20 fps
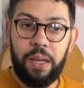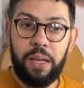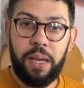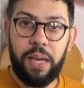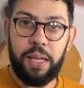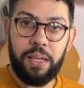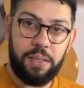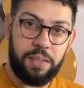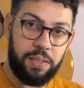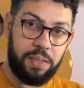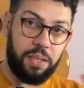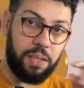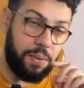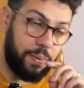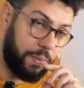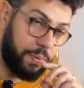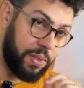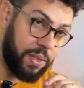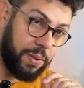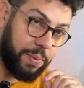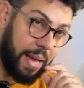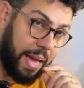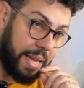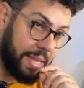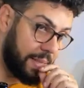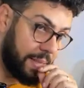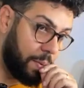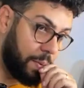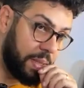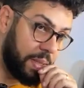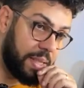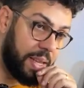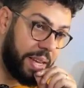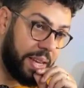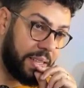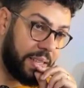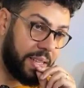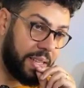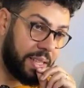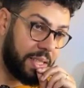and Steve Cassidy was
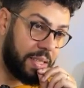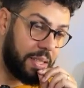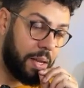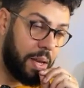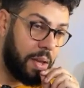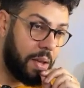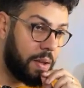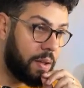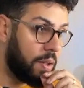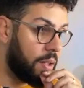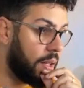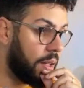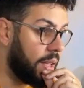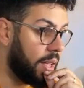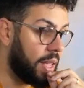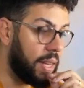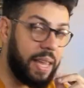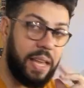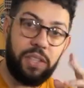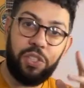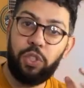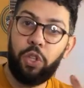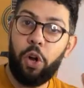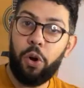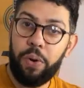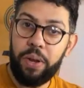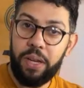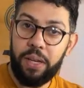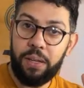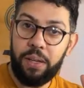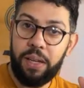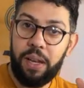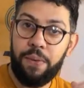saying that he likes Dorian, and